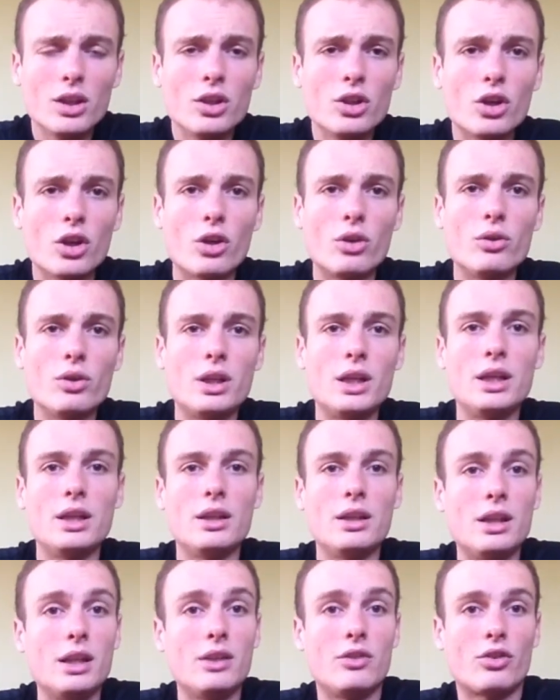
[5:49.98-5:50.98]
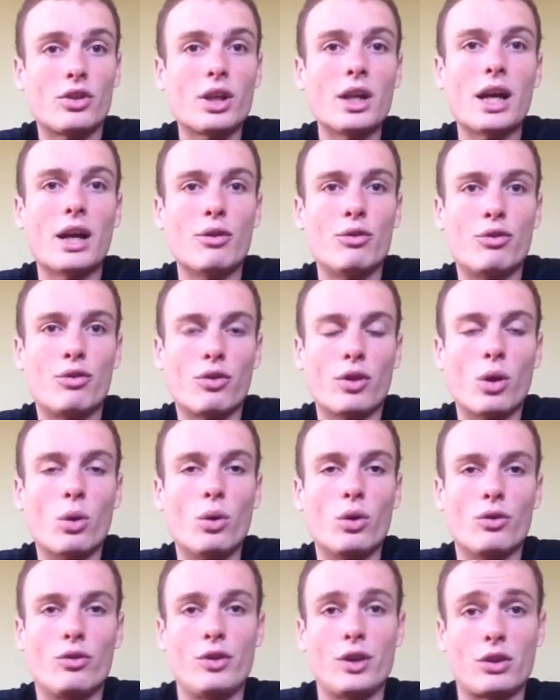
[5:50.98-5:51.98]
you know, it's going to have
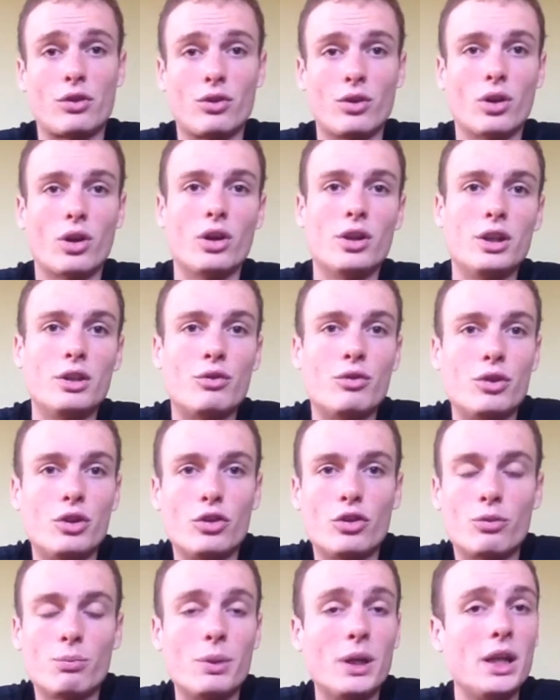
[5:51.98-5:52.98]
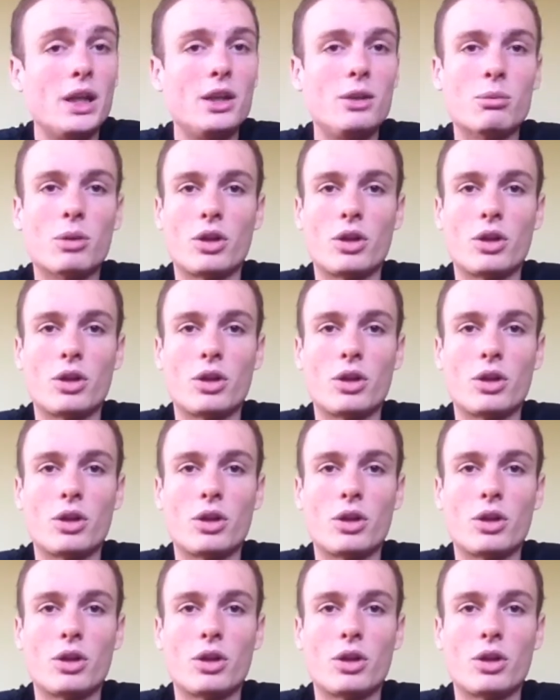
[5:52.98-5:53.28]
flow-on effects not only for your speed.